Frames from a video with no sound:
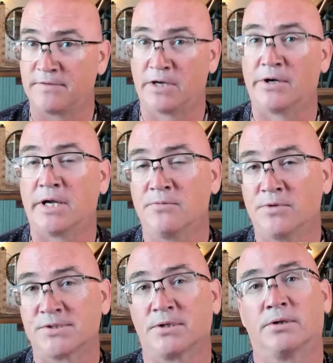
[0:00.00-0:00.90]
varying
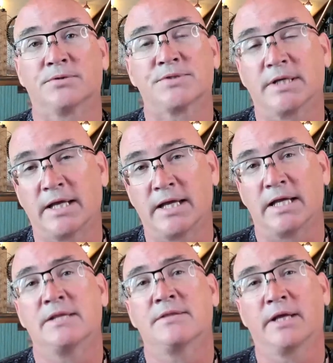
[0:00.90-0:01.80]
results in
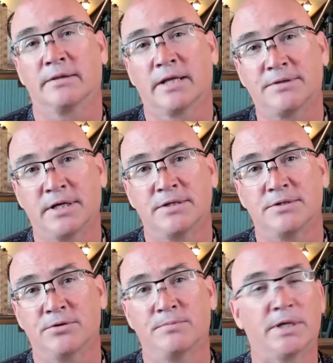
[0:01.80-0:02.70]
anything that they
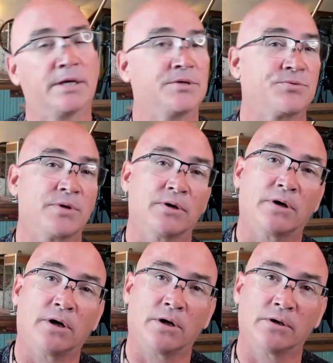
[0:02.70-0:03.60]
do because we are
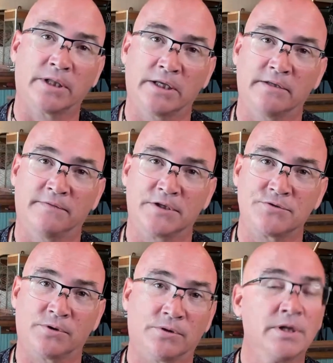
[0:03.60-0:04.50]
all
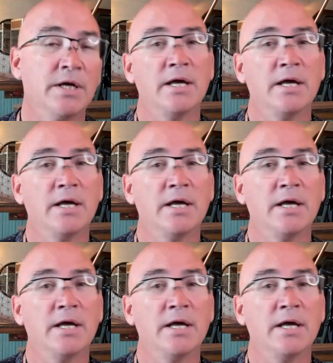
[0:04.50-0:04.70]
individual